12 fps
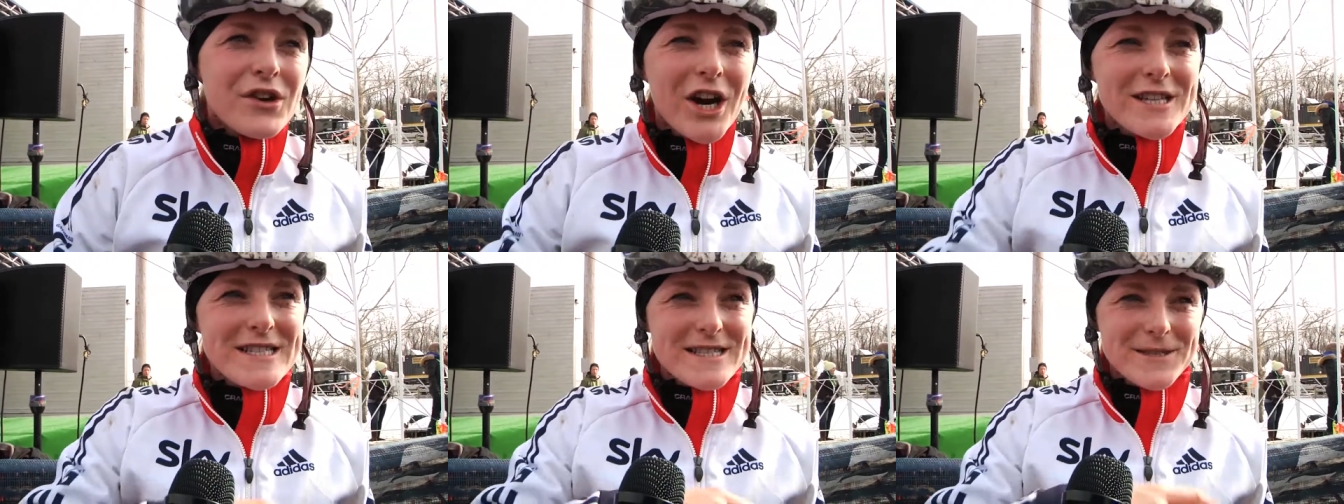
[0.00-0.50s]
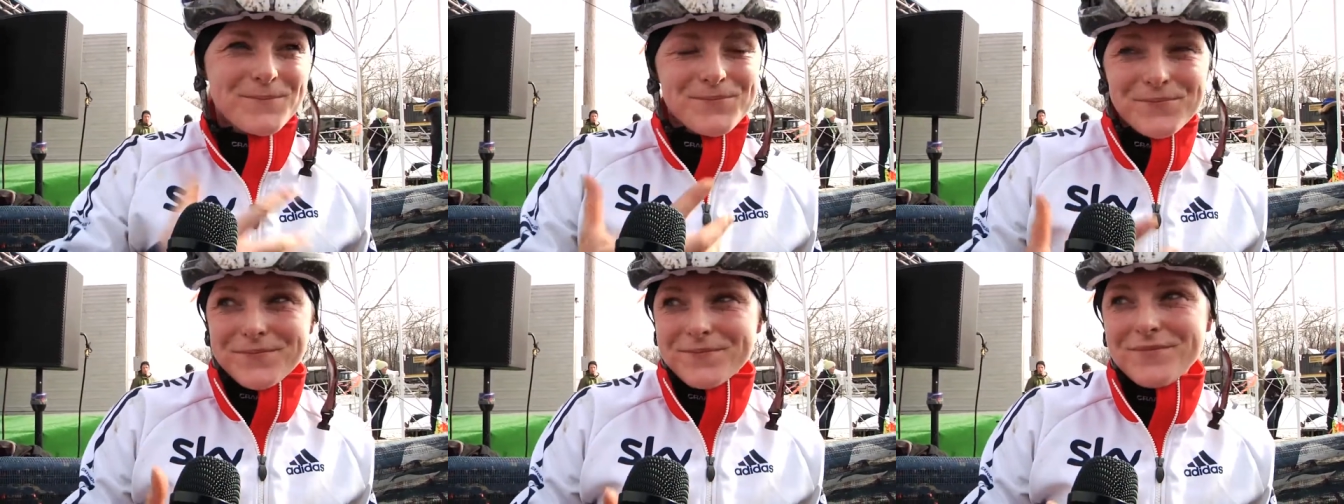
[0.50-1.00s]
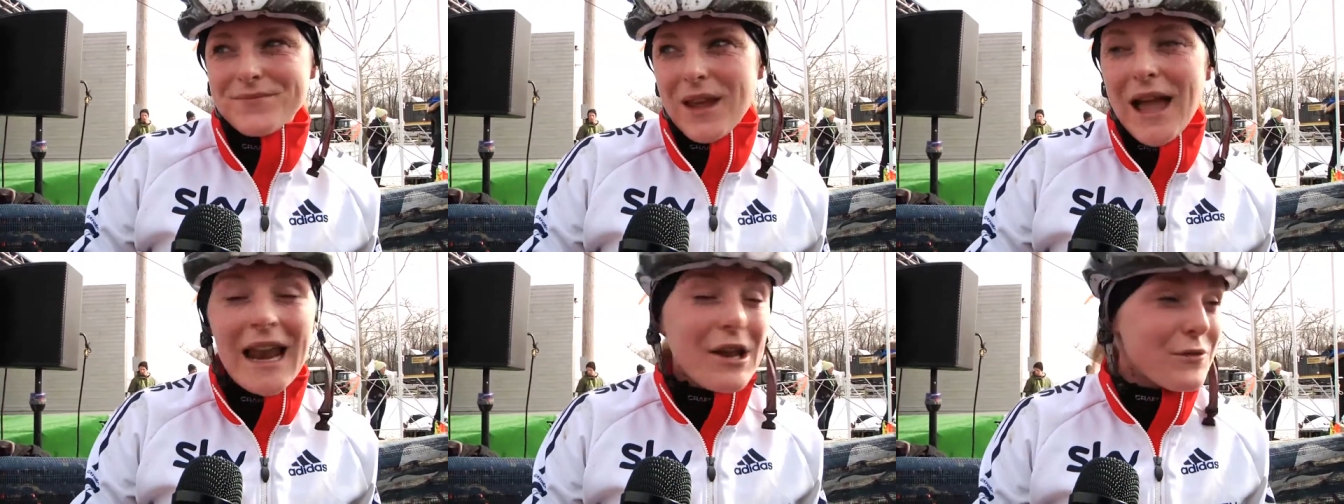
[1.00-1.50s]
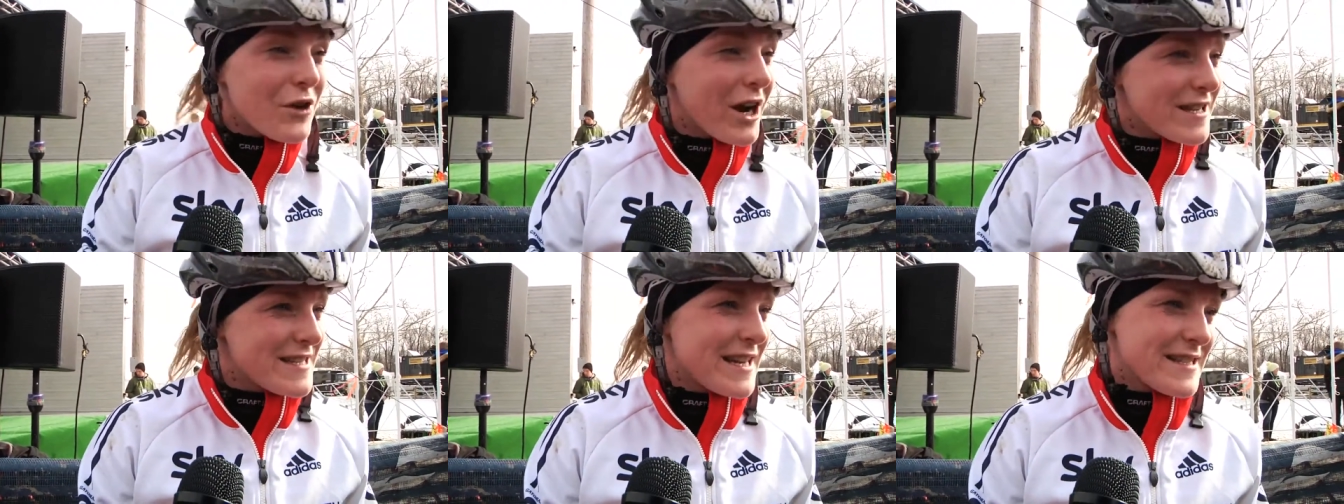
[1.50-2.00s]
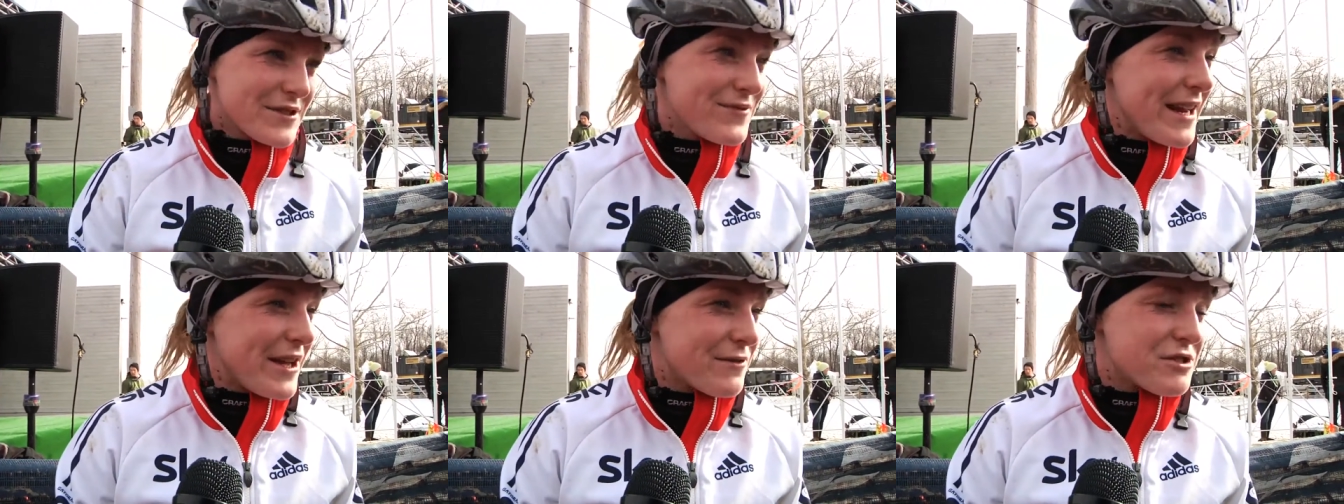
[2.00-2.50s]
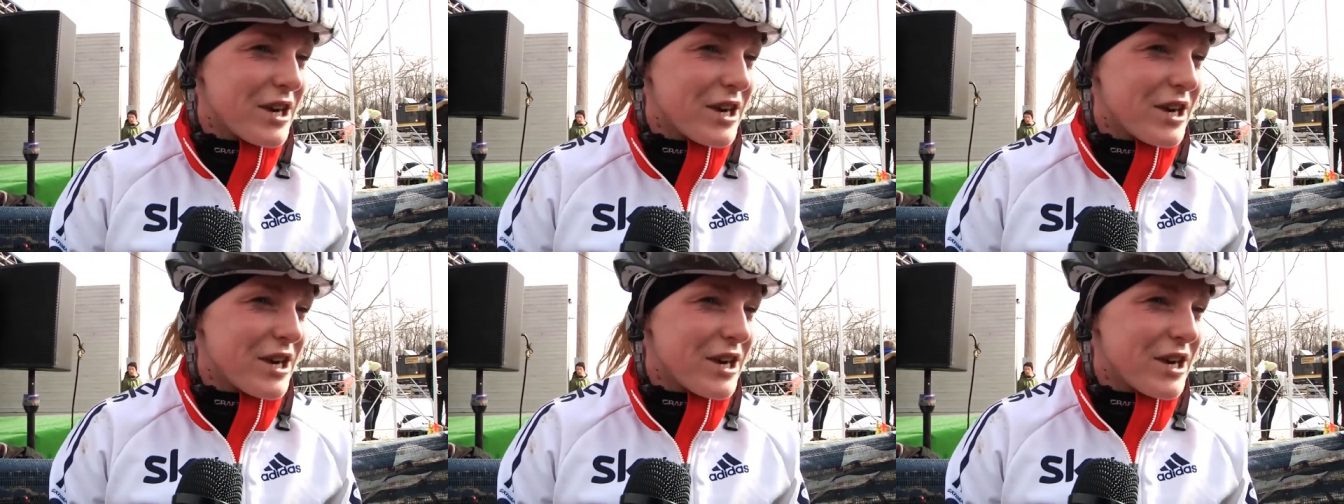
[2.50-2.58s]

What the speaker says: Cross is... I love cross, and it's really good for